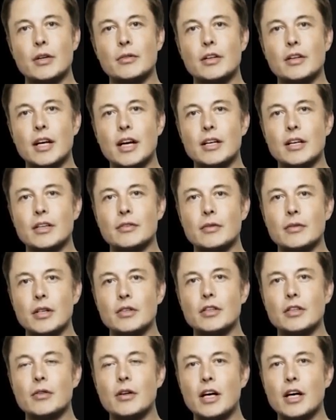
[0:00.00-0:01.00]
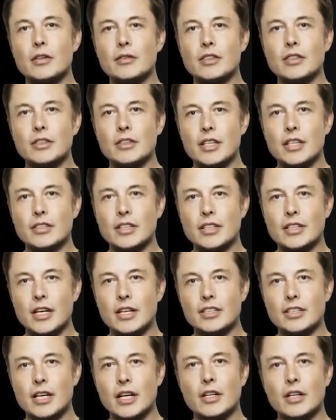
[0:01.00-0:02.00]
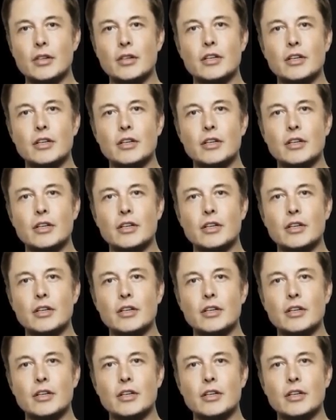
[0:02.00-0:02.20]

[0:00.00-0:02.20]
initially when they start a channel like this, they